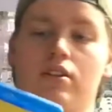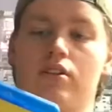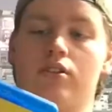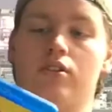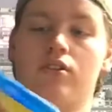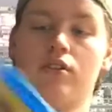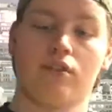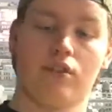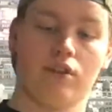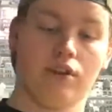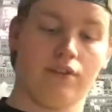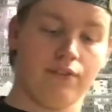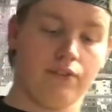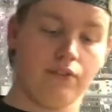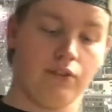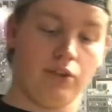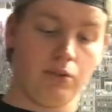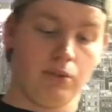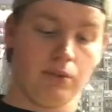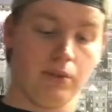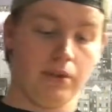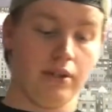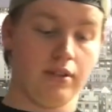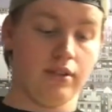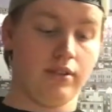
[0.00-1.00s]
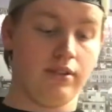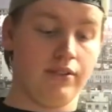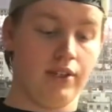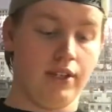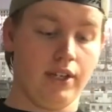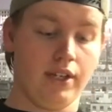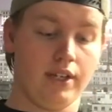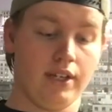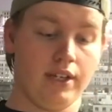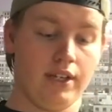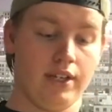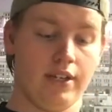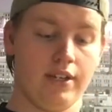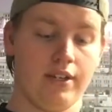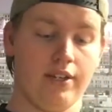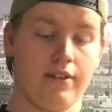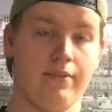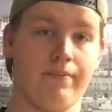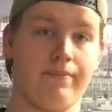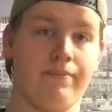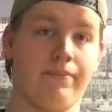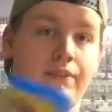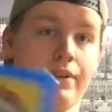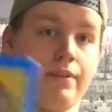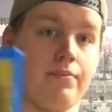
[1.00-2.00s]
took over the world,
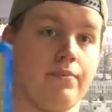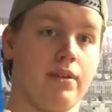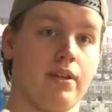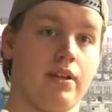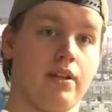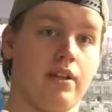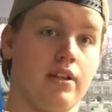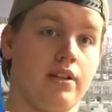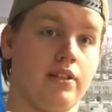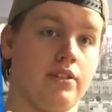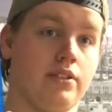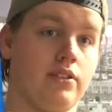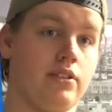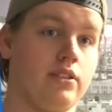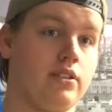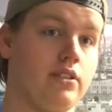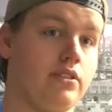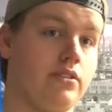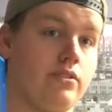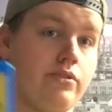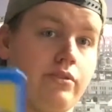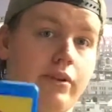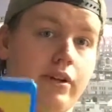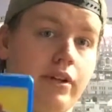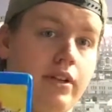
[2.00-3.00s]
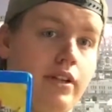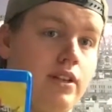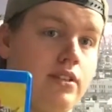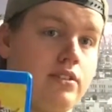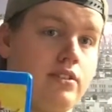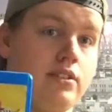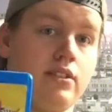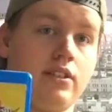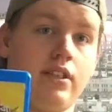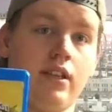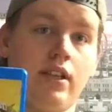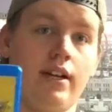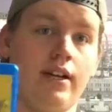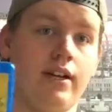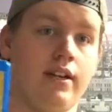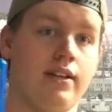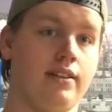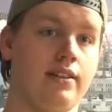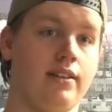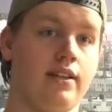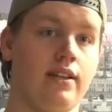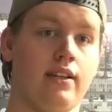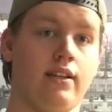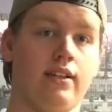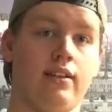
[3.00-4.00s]
because critics
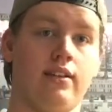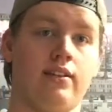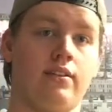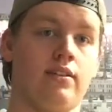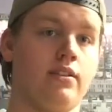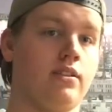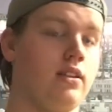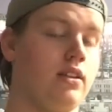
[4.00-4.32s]
liked it,